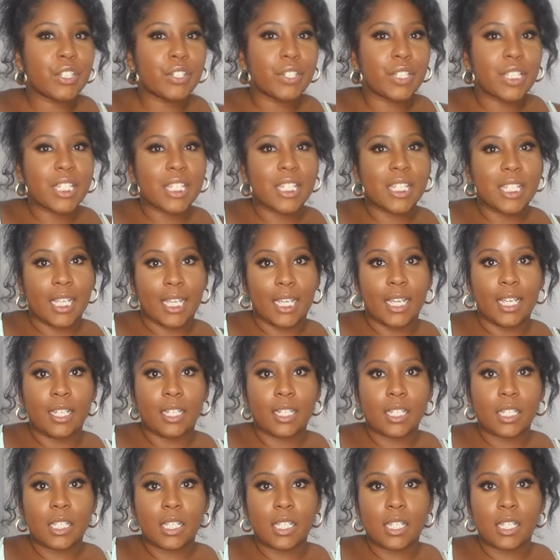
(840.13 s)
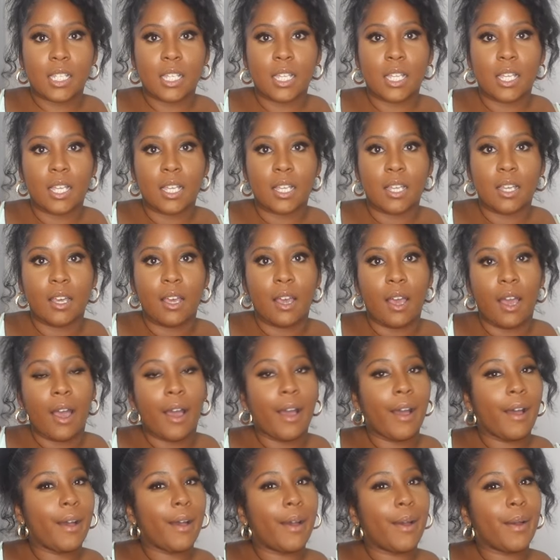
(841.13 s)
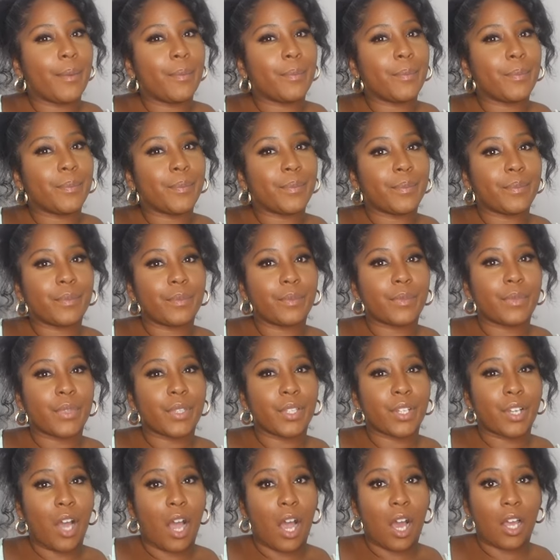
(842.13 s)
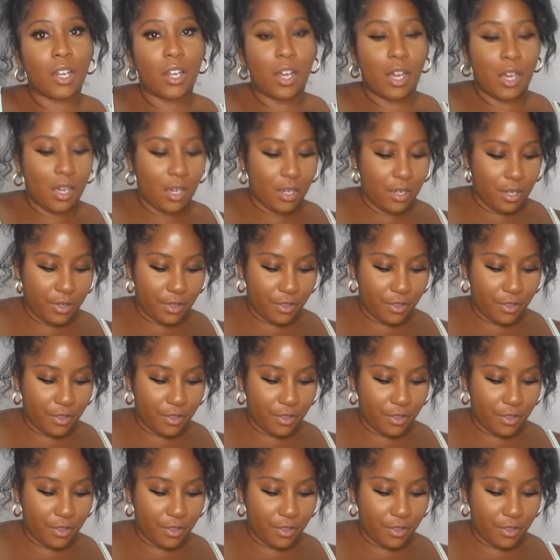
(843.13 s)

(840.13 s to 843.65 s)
6. The colour,